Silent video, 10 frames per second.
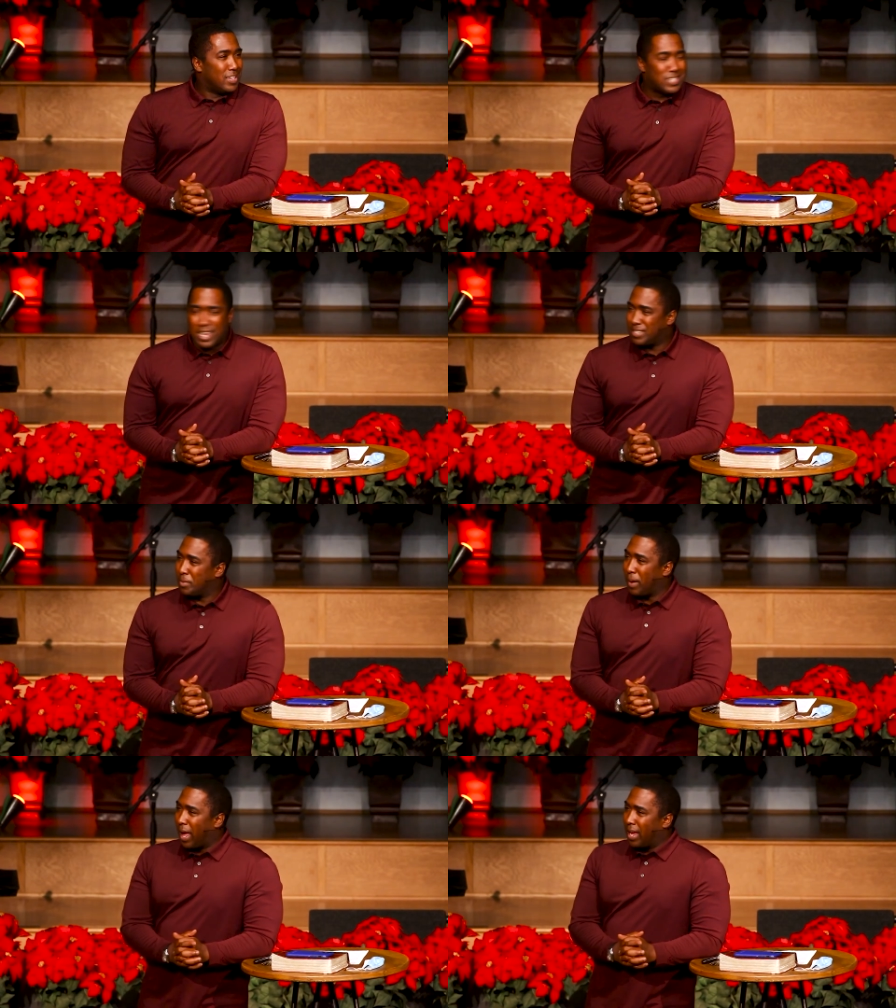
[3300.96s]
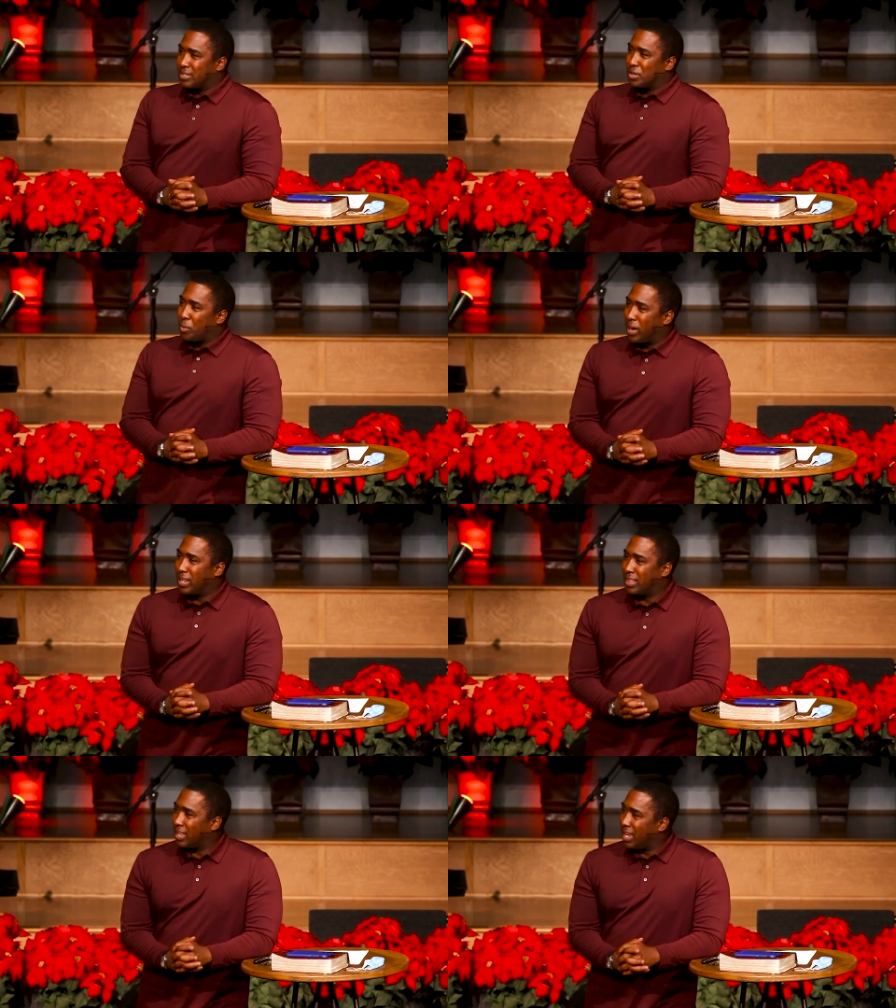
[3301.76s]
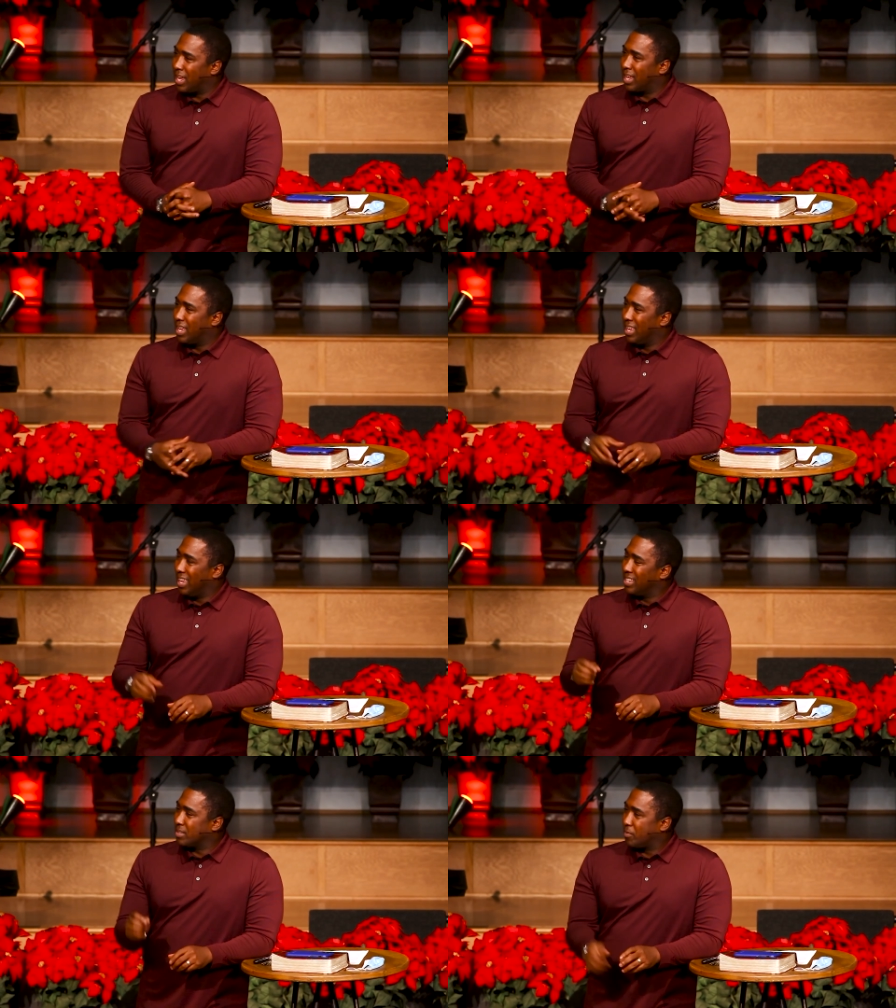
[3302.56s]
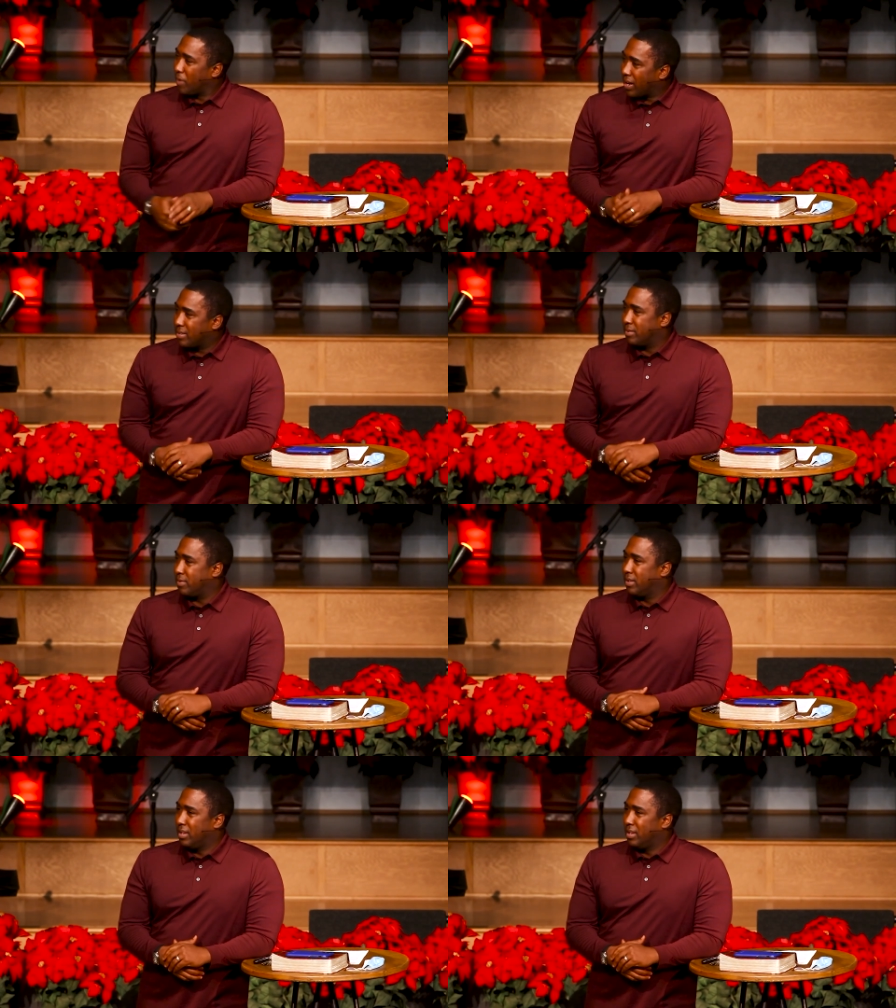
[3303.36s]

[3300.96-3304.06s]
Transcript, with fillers: It's not some antiquated thing, it is effective.